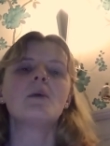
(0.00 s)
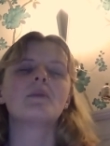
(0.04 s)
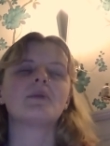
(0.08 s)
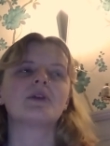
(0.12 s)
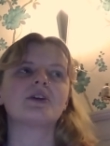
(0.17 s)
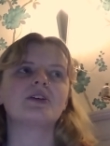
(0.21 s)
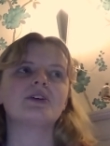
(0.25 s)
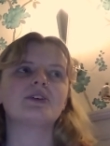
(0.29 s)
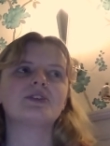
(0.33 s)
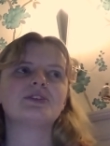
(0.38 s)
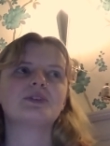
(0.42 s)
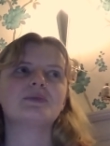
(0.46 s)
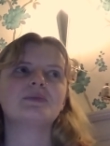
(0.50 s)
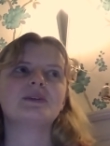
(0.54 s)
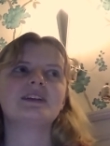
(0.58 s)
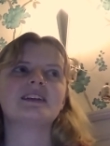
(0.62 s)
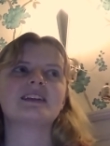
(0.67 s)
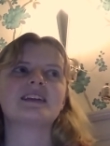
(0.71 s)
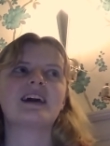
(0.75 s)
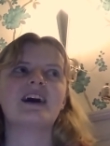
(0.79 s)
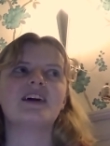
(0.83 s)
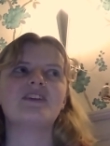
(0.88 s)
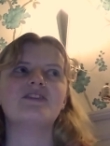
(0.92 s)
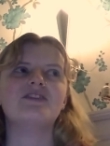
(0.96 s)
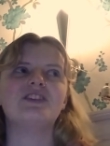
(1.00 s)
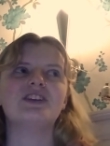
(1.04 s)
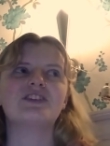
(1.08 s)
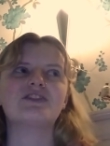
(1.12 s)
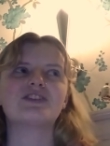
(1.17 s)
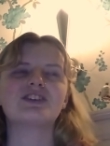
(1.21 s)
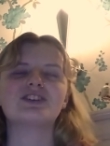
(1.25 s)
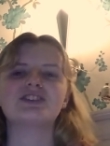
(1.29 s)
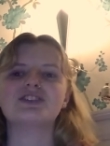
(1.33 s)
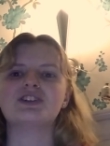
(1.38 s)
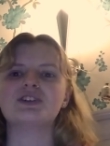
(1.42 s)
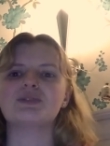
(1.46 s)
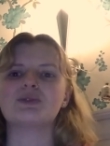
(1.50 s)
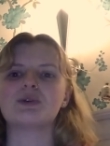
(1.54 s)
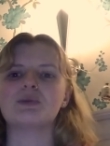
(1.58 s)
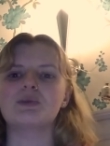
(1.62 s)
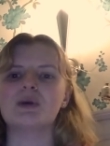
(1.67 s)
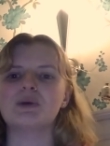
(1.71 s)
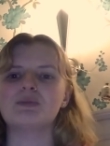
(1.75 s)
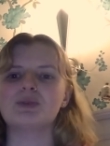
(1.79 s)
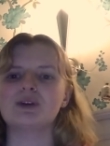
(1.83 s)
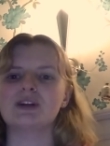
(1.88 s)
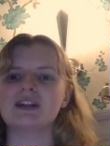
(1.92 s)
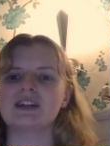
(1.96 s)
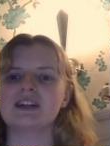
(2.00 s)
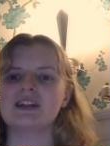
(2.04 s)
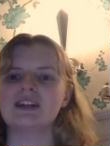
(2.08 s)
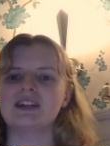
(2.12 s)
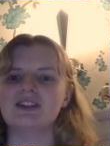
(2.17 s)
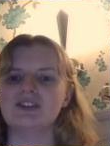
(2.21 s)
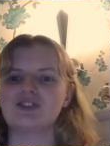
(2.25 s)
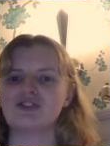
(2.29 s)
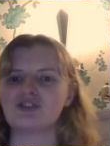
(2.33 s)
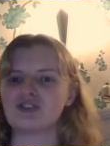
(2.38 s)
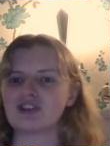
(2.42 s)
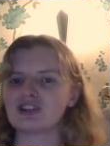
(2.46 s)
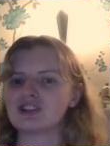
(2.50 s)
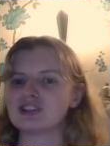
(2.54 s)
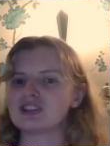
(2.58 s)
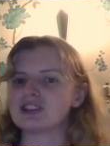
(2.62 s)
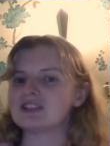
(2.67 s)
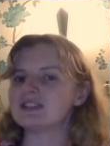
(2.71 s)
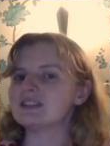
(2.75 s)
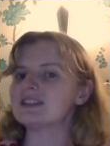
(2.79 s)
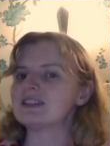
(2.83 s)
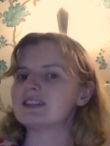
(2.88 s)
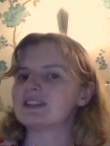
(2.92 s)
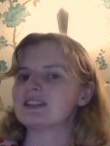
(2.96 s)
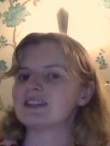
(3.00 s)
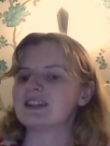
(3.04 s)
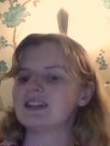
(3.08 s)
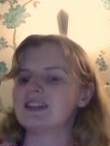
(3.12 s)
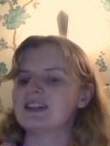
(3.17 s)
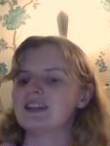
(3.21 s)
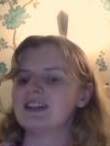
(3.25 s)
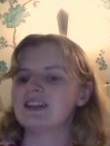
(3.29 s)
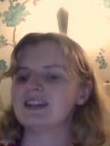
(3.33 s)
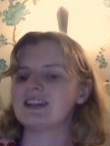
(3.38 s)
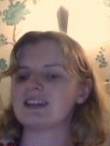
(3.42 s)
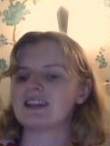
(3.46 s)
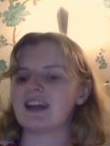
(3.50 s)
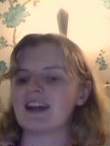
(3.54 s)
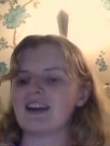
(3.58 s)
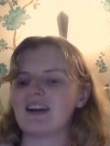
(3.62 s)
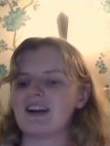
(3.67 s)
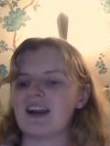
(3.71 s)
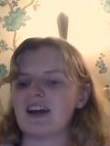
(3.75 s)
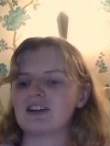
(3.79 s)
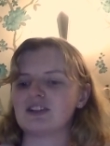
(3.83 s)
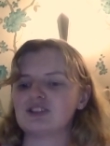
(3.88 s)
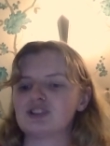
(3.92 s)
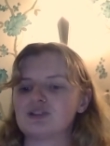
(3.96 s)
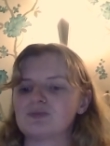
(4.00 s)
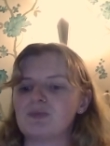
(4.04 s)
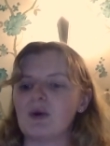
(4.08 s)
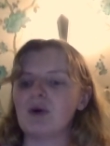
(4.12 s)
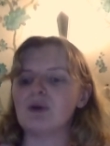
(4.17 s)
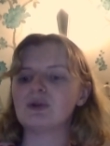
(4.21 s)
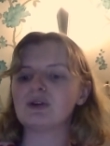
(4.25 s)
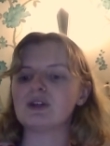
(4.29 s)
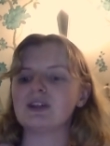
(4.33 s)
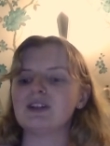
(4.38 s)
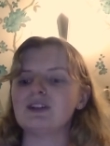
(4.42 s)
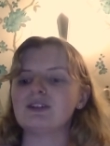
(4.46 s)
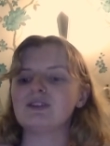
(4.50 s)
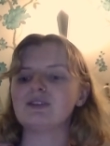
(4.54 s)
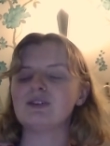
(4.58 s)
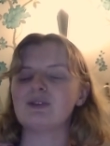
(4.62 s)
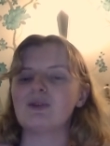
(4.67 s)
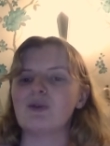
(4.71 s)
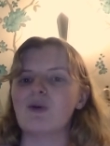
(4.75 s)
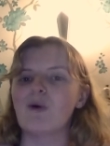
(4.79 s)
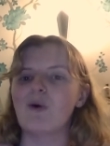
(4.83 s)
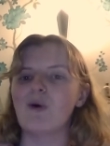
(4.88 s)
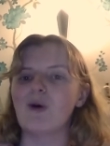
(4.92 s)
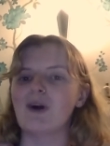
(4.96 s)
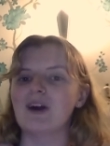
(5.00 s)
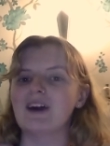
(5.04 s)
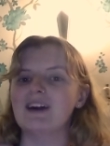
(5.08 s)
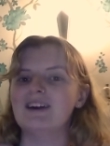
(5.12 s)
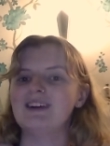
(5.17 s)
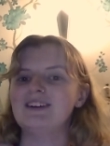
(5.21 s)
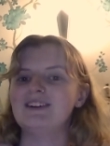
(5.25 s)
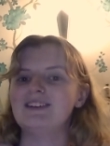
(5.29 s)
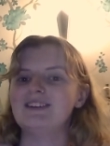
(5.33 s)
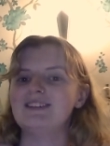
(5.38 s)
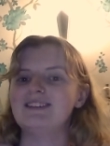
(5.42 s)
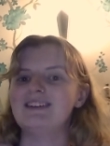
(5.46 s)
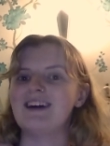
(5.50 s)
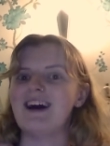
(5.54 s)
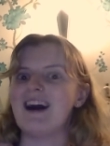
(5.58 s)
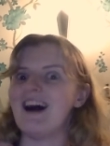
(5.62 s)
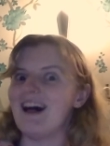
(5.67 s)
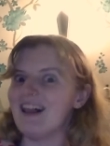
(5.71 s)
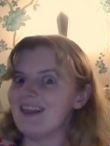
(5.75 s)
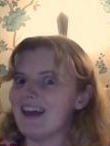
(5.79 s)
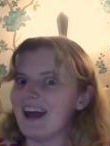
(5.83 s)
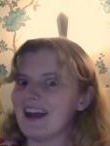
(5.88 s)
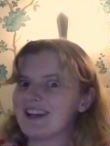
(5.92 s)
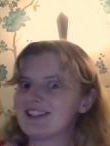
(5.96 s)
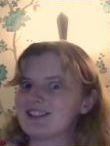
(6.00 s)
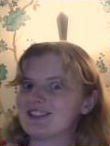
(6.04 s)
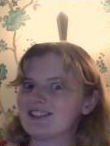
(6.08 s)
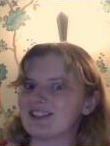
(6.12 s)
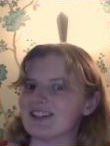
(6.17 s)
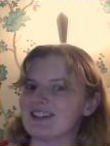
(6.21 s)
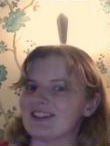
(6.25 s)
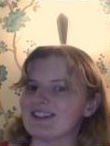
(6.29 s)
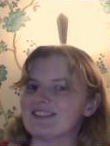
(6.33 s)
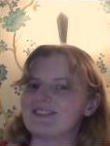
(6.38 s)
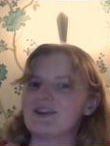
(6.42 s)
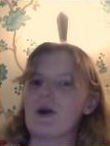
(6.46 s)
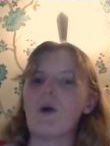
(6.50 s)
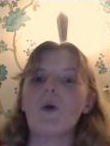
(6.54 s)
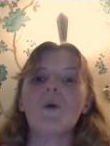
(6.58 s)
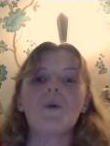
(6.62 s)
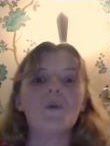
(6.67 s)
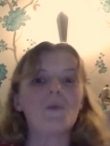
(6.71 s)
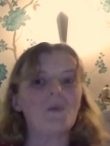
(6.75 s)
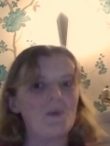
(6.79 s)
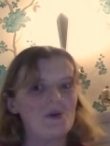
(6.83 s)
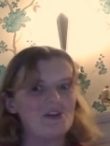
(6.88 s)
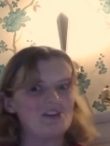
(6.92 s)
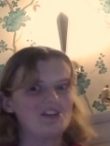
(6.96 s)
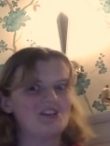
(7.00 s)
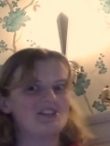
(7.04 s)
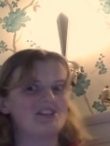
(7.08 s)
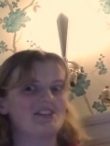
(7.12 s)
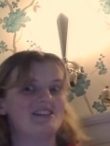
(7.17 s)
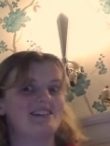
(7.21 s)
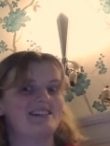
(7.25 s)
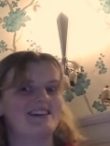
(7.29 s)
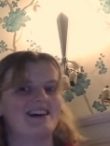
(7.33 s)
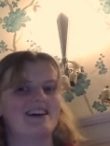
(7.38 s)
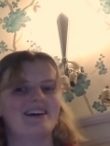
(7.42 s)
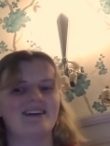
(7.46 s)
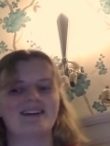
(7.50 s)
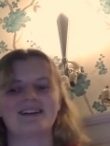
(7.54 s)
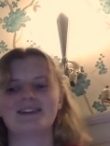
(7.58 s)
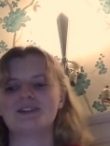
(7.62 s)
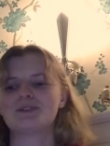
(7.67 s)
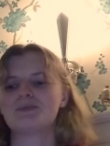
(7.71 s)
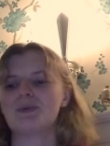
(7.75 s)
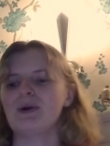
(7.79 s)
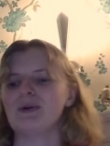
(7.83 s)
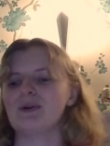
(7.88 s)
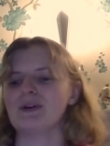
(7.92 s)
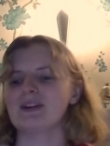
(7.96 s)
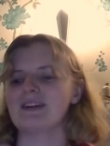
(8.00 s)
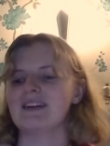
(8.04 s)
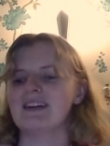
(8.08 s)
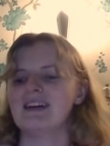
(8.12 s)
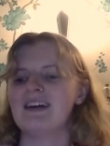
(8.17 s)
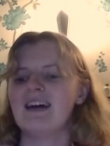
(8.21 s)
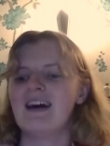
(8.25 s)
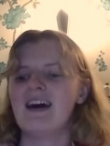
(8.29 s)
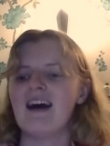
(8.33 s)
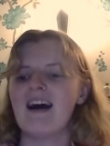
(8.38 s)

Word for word: But it also means that I have difficulty remembering instructions that are like spoken, or a lecture, which is entirely spoken.